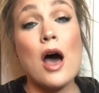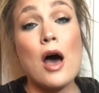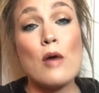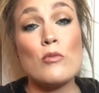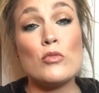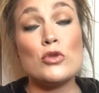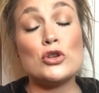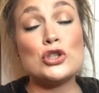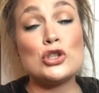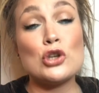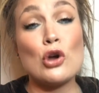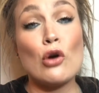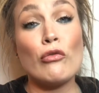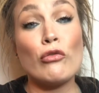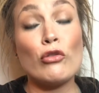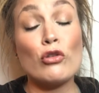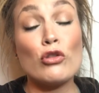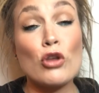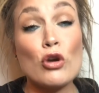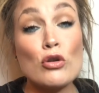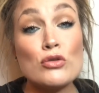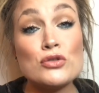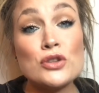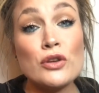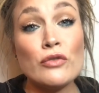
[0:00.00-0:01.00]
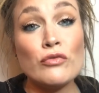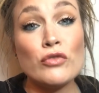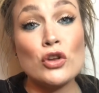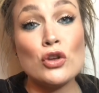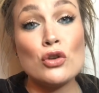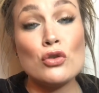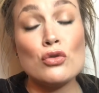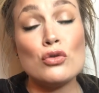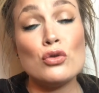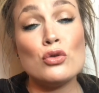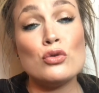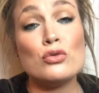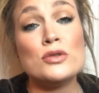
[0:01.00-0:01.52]
So for those of
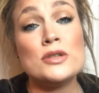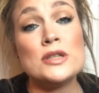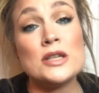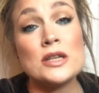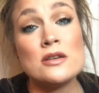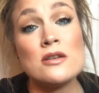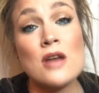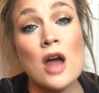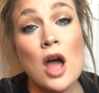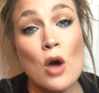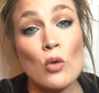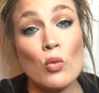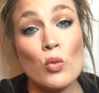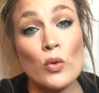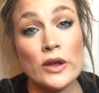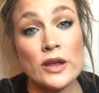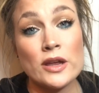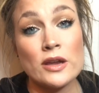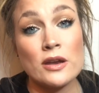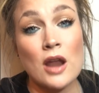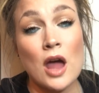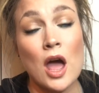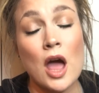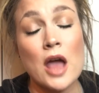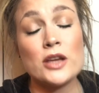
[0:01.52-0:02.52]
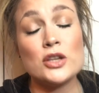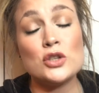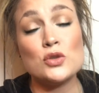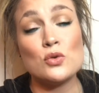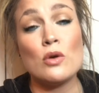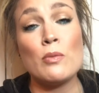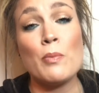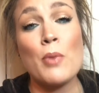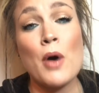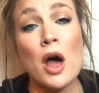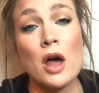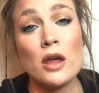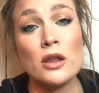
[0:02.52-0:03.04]
you who did not win, I do
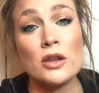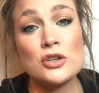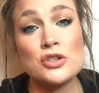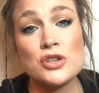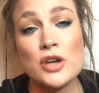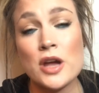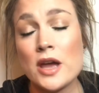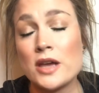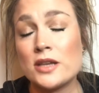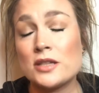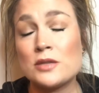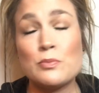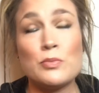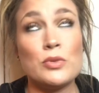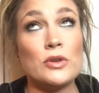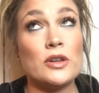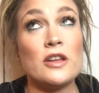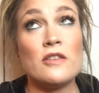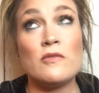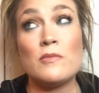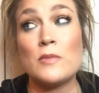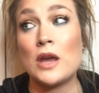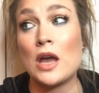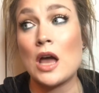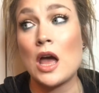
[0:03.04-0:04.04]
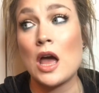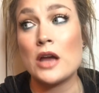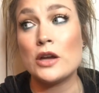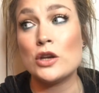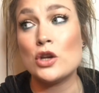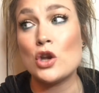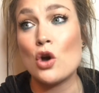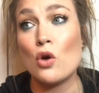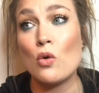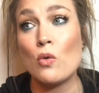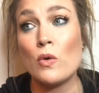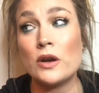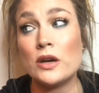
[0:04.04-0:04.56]
apologize. Believe me, I
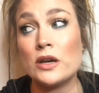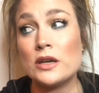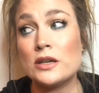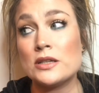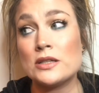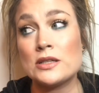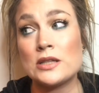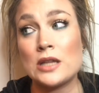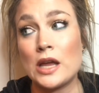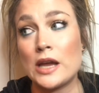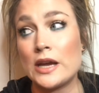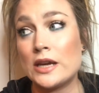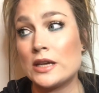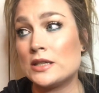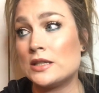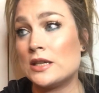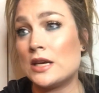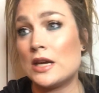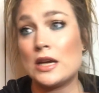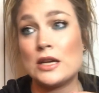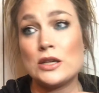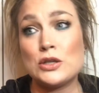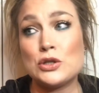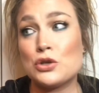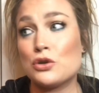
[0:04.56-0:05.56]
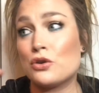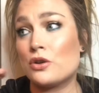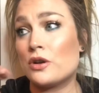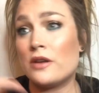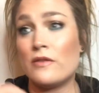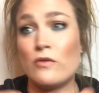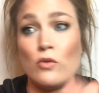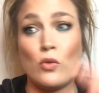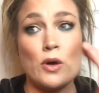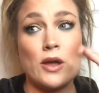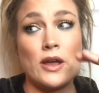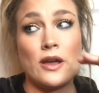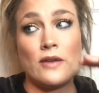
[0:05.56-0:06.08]
know what it is like to enter
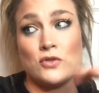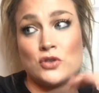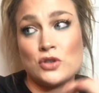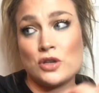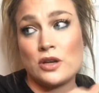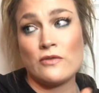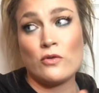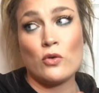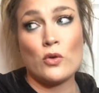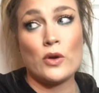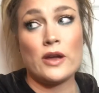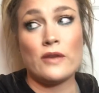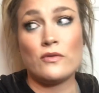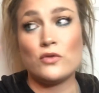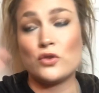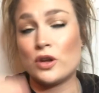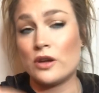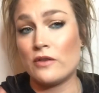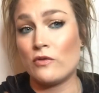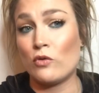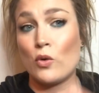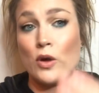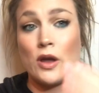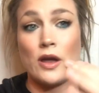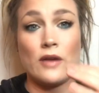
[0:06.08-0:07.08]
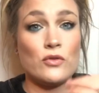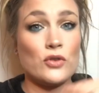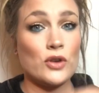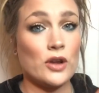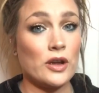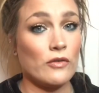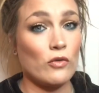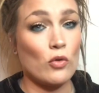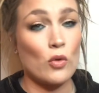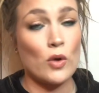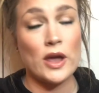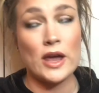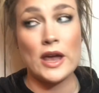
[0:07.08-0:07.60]
giveaway after giveaway after giveaway after
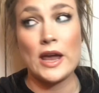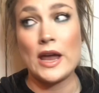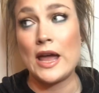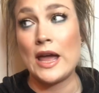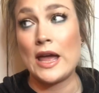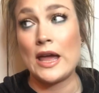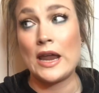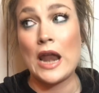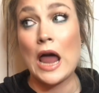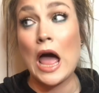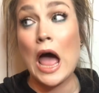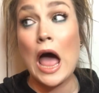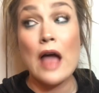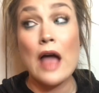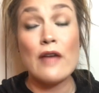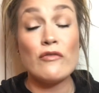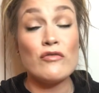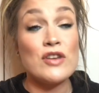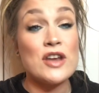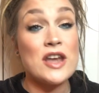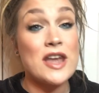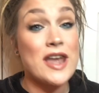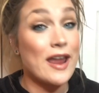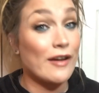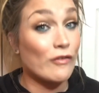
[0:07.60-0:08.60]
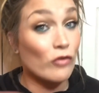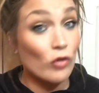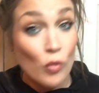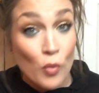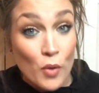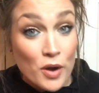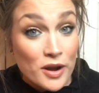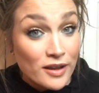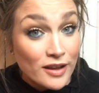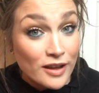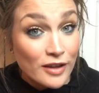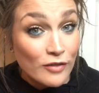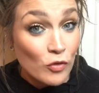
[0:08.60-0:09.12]
giveaway, and I've never
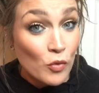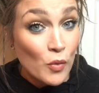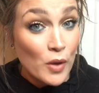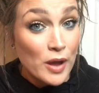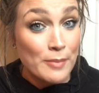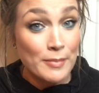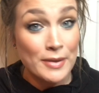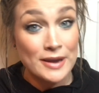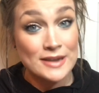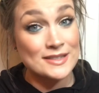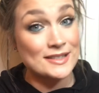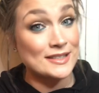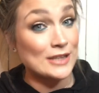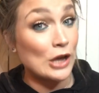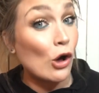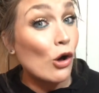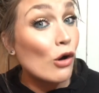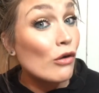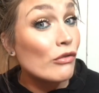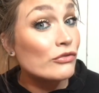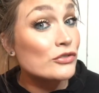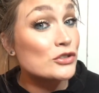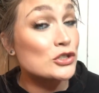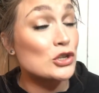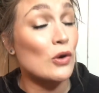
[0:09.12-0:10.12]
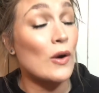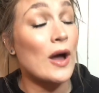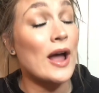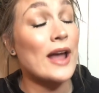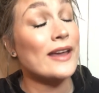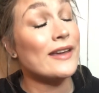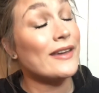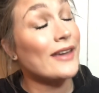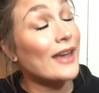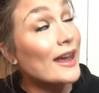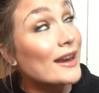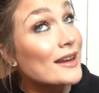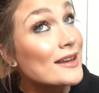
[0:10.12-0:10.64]
won a giveaway myself, so I
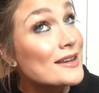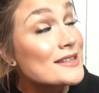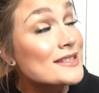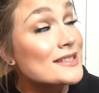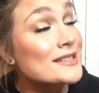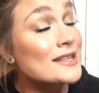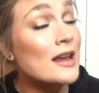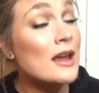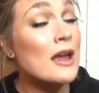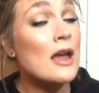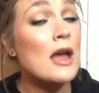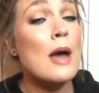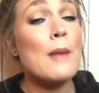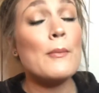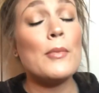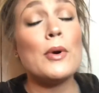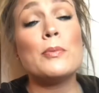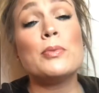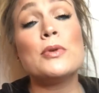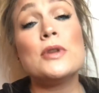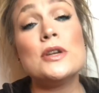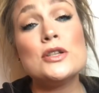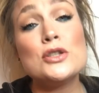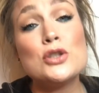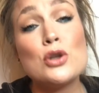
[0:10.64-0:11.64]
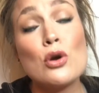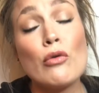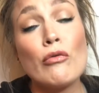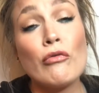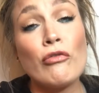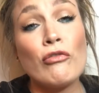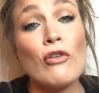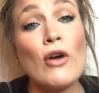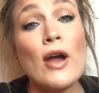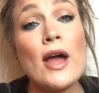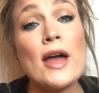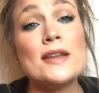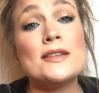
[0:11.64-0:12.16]
get it. But please don't
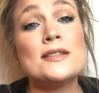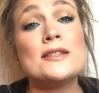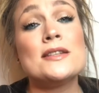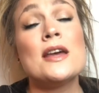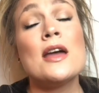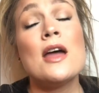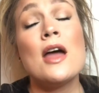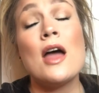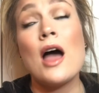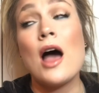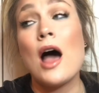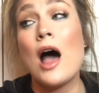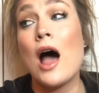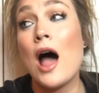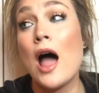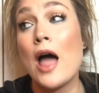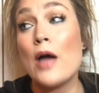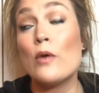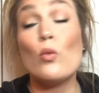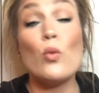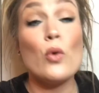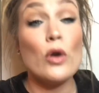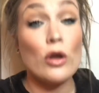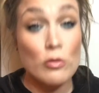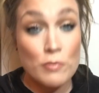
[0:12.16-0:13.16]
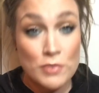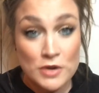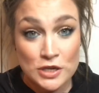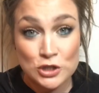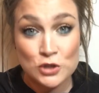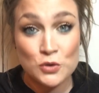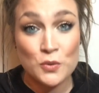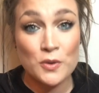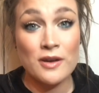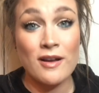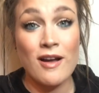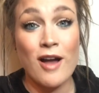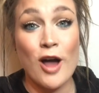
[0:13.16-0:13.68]
fret. I will be
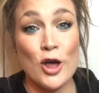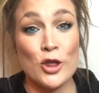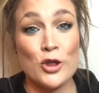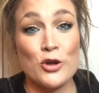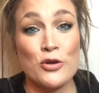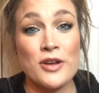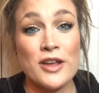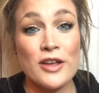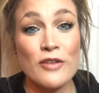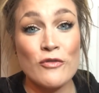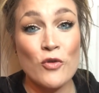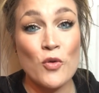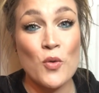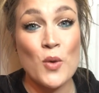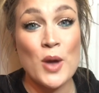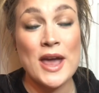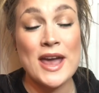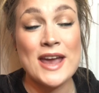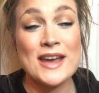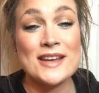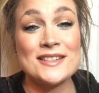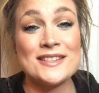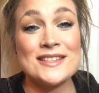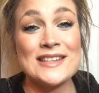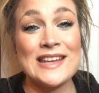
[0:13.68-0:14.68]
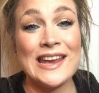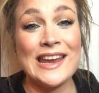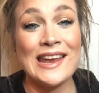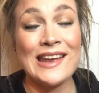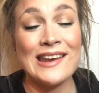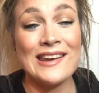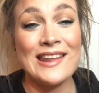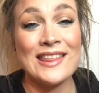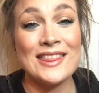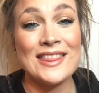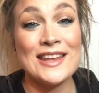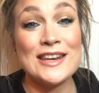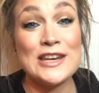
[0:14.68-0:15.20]
doing other giveaways
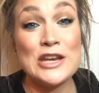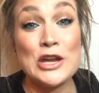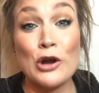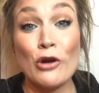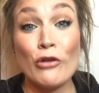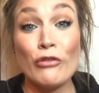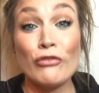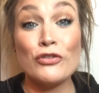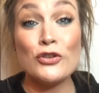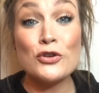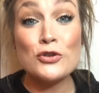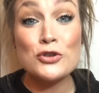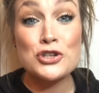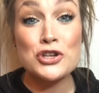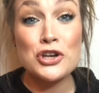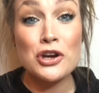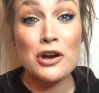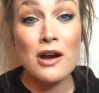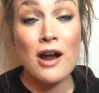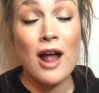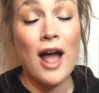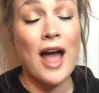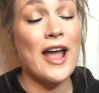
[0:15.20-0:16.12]
in the near future.